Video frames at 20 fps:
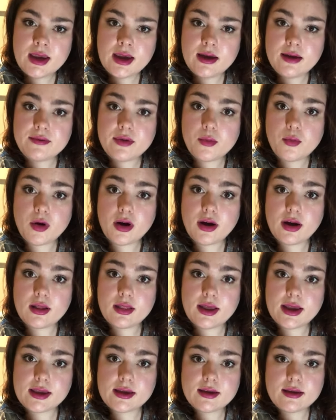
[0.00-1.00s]
if I'm wearing
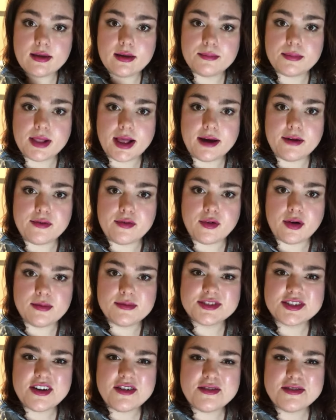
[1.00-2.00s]
like
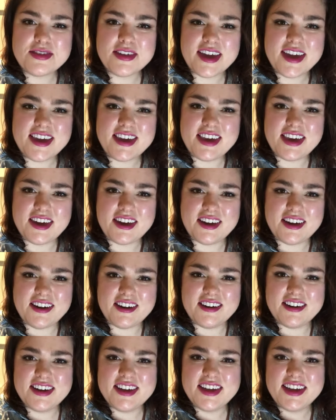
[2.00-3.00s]
platforms. Oh, thank you.